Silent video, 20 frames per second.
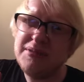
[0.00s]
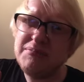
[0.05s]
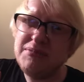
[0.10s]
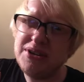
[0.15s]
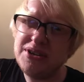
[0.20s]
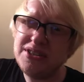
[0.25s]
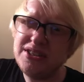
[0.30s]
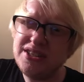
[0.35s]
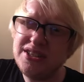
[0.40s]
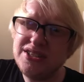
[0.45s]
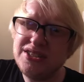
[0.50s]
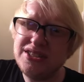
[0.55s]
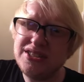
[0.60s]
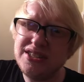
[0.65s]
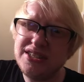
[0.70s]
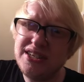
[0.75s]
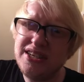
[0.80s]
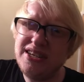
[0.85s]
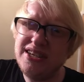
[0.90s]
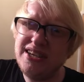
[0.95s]
but there's
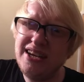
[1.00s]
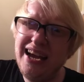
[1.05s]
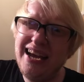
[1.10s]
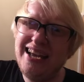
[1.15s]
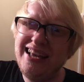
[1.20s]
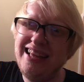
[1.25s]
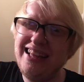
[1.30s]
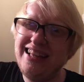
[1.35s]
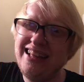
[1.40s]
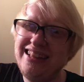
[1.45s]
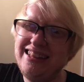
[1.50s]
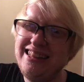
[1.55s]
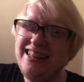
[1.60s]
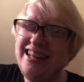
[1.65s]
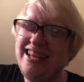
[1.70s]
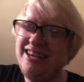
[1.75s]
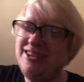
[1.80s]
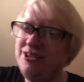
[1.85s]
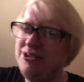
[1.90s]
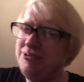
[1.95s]
like a
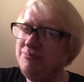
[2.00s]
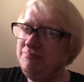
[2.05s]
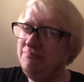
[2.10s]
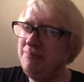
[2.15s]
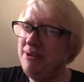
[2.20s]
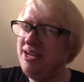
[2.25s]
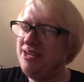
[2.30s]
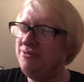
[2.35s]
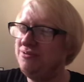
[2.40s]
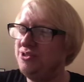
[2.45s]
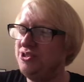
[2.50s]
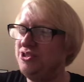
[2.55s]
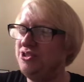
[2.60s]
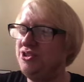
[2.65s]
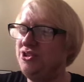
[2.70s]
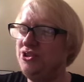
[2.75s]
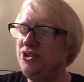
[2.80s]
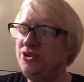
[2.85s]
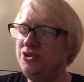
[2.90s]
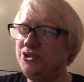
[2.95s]
little bit of
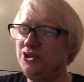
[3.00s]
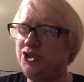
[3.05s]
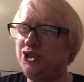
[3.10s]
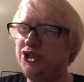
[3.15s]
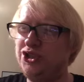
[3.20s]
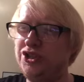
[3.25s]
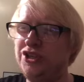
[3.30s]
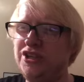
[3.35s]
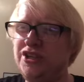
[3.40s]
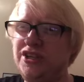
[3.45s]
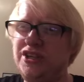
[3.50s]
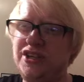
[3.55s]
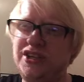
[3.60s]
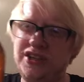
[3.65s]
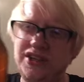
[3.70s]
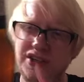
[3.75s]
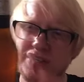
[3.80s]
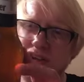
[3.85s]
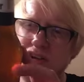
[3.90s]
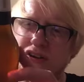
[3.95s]
sludge
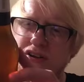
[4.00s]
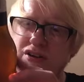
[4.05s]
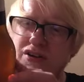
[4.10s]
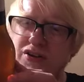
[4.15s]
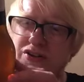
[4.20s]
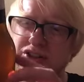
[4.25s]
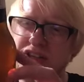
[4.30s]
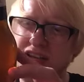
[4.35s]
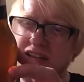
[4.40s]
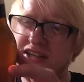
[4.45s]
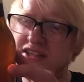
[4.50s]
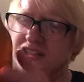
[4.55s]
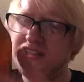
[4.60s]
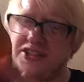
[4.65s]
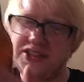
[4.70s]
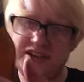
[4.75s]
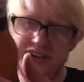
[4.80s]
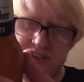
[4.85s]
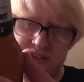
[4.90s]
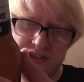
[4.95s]
on the
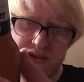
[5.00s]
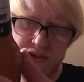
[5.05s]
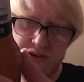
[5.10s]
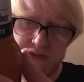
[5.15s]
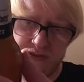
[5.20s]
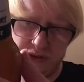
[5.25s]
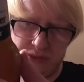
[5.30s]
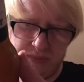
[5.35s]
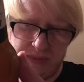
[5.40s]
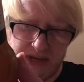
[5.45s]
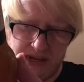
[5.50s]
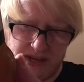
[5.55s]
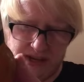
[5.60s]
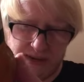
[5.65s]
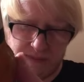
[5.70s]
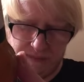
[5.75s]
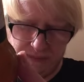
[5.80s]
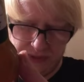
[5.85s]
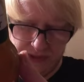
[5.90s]
inside of the beer.